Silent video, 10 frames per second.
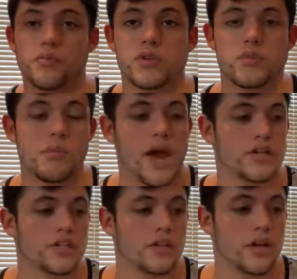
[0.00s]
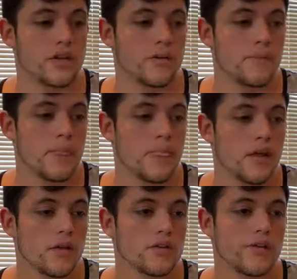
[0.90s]
mashed together.
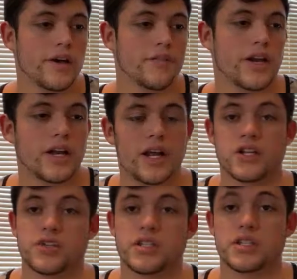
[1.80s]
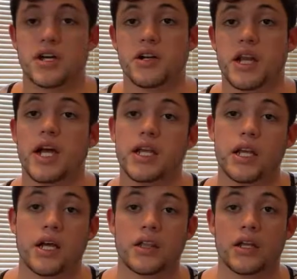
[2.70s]
So now that I can actually sit down and edit,
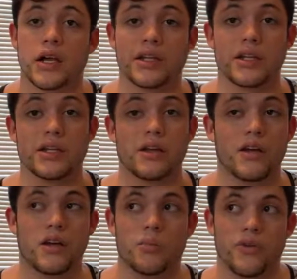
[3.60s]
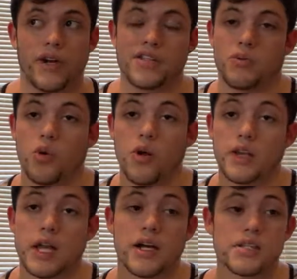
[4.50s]
I think I can provide some
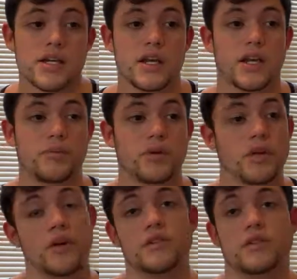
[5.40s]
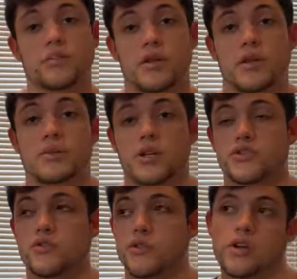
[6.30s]
quality content, and because me and my
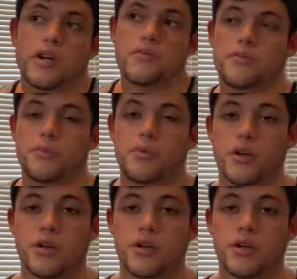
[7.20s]
tuner have pretty good